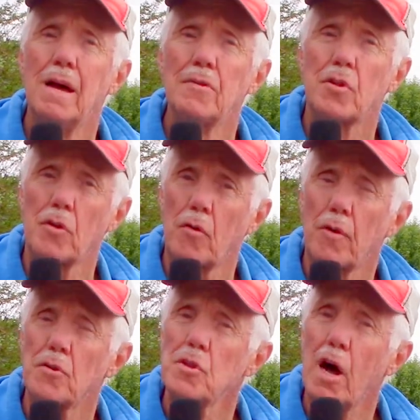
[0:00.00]
so
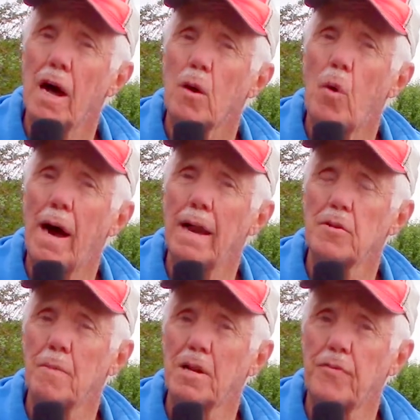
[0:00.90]
there's not quite as
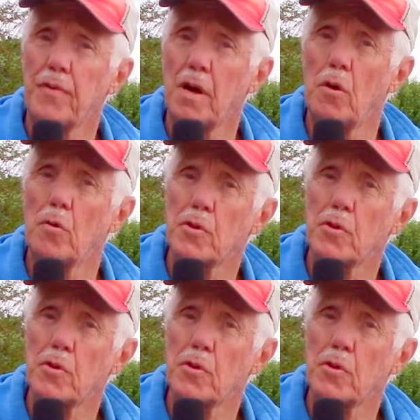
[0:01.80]
much flow